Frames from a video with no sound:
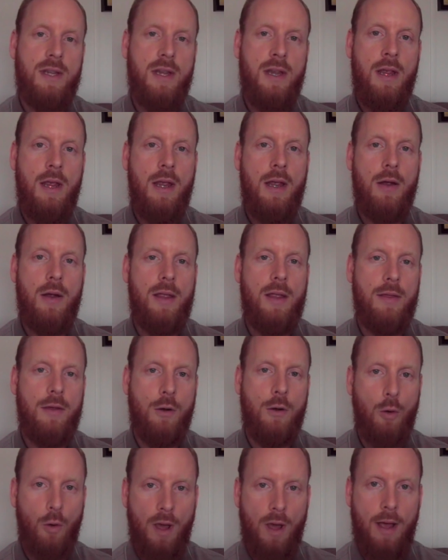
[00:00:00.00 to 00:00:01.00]
see here in
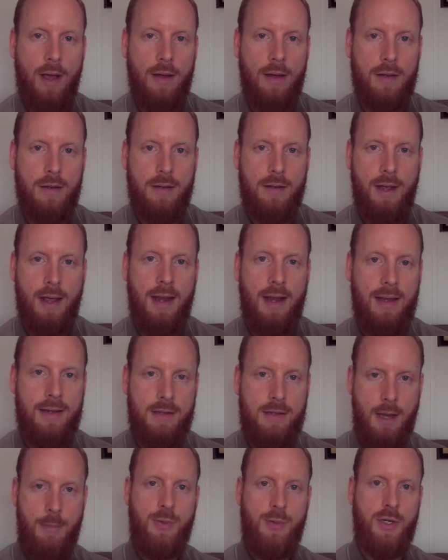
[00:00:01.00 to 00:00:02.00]
the Quran an
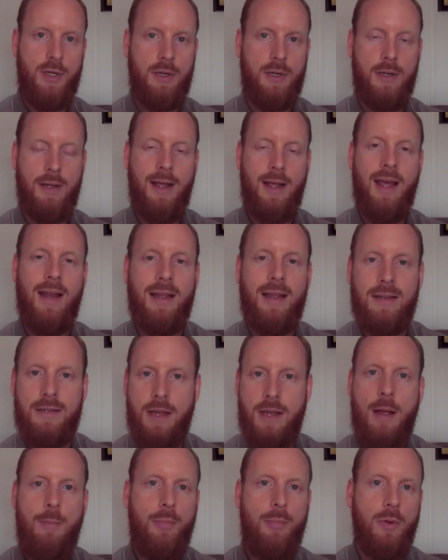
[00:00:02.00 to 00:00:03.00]
exception, an
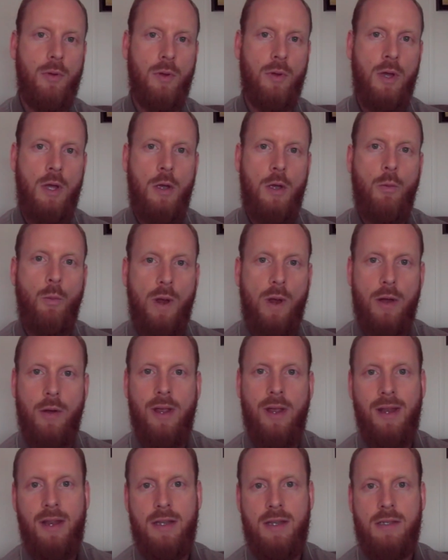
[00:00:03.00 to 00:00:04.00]
example,
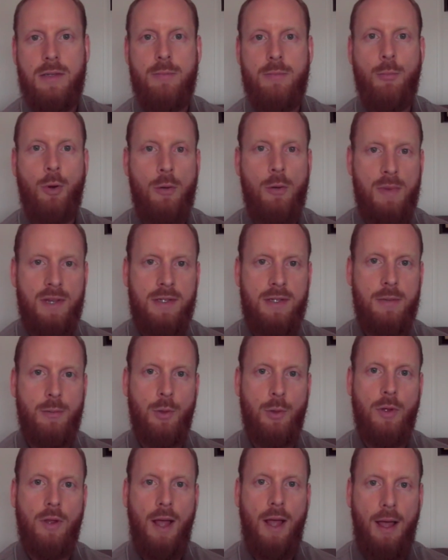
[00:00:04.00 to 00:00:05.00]
where it is
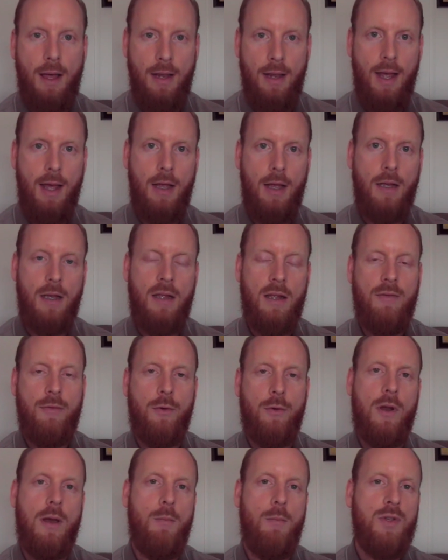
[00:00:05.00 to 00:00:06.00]
permissible, halal,
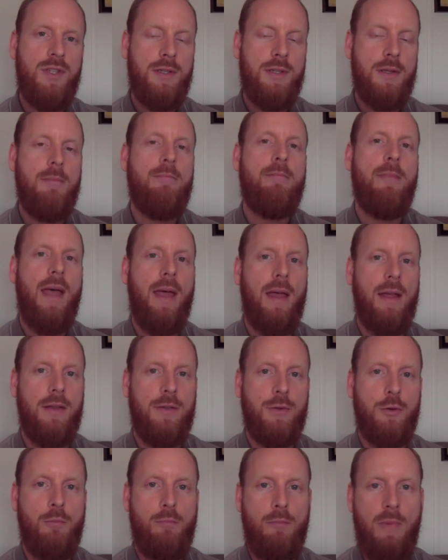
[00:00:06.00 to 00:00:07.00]
for a Muslim
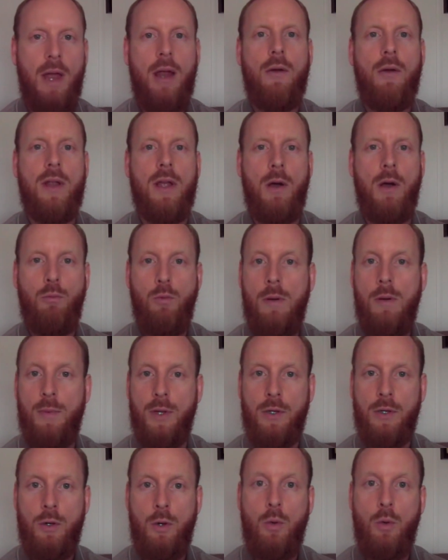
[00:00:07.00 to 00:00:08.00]
man to marry a
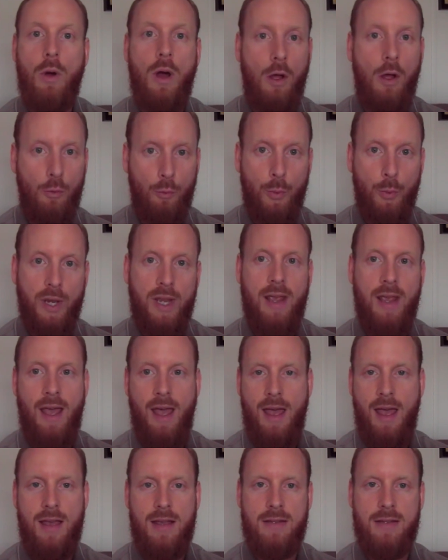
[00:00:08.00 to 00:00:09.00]
woman who already
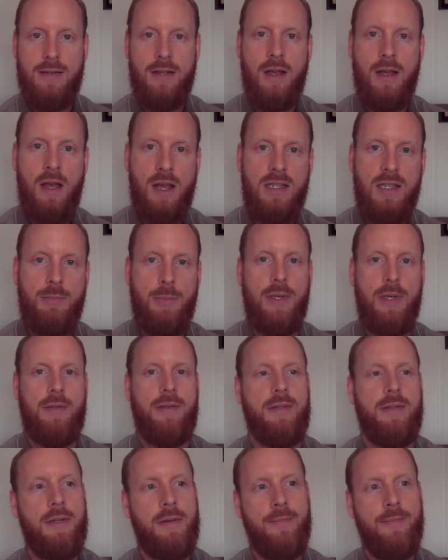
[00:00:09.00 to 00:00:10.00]
has a husband.